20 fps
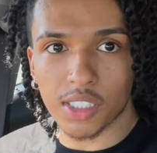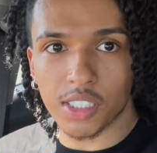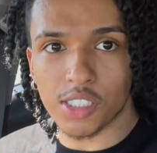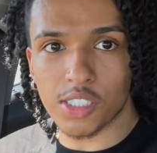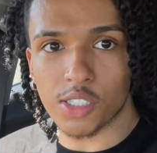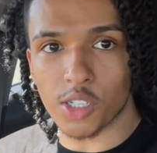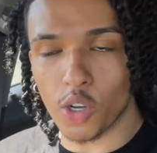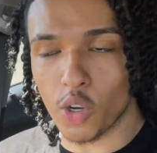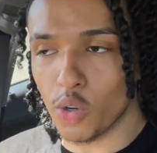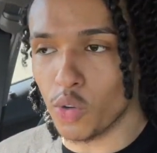
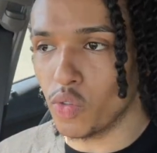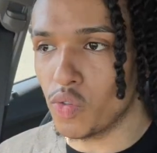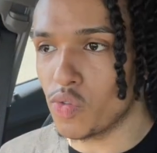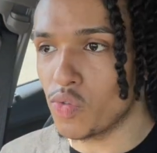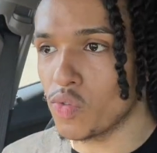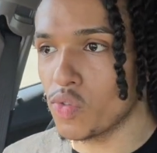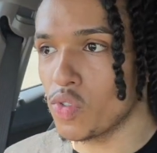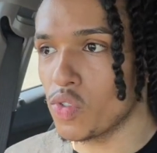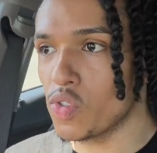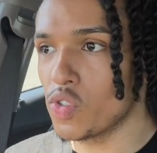So,
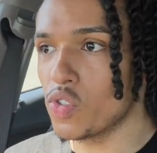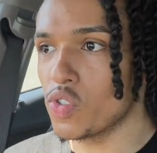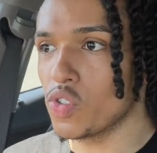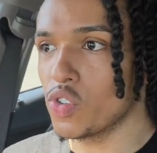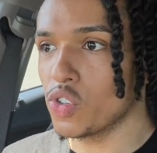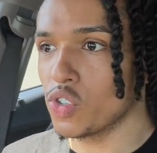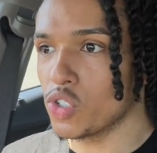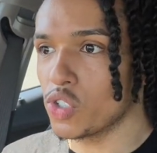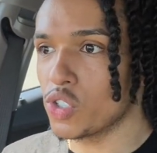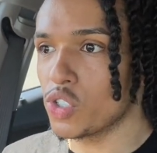
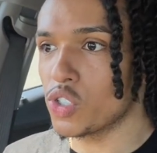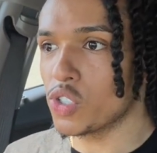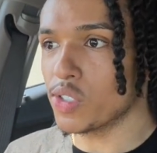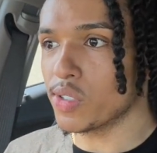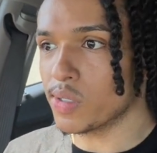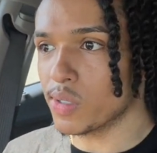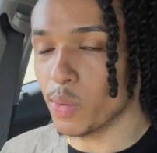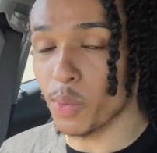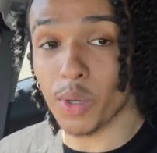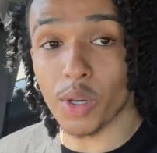
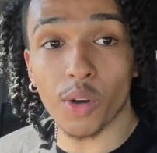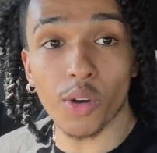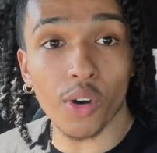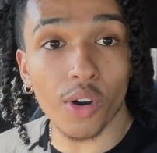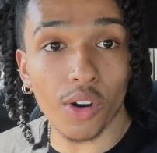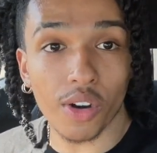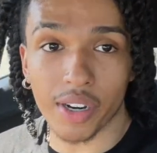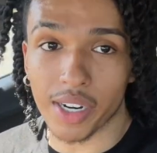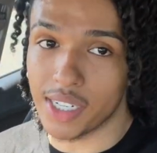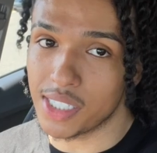we gonna go
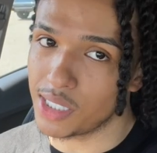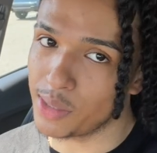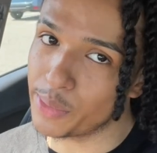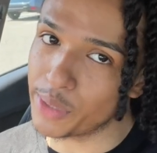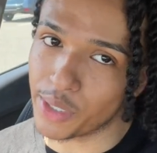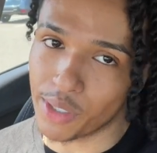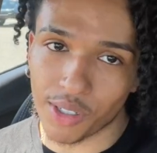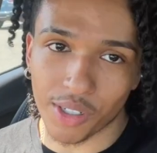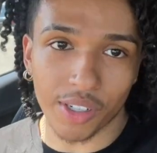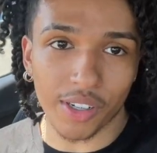crazy. I'm
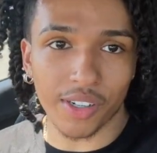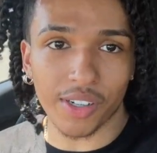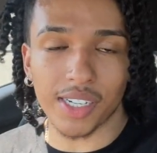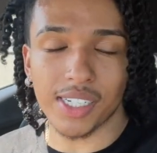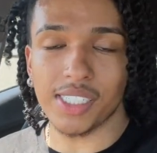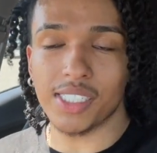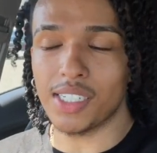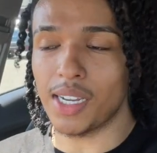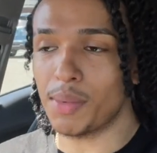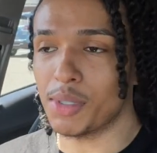
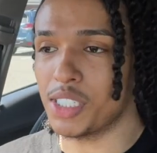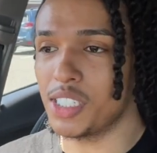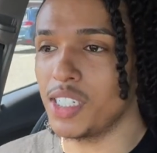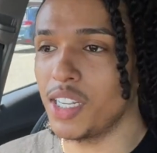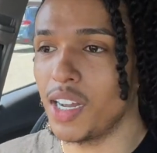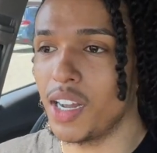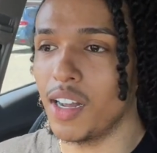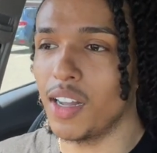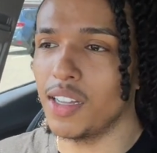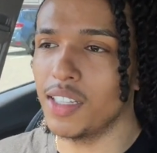gonna see
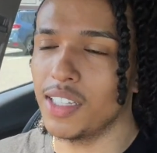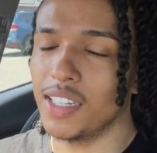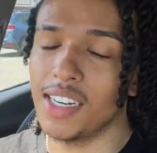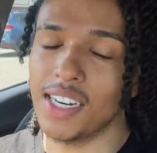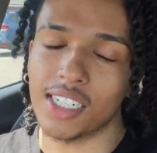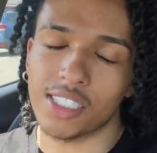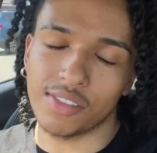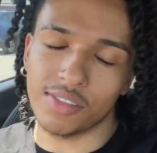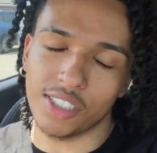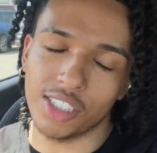y'all in the
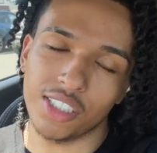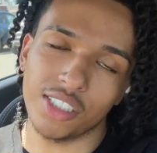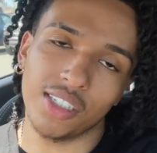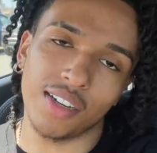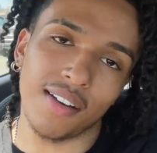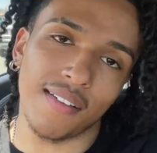next video.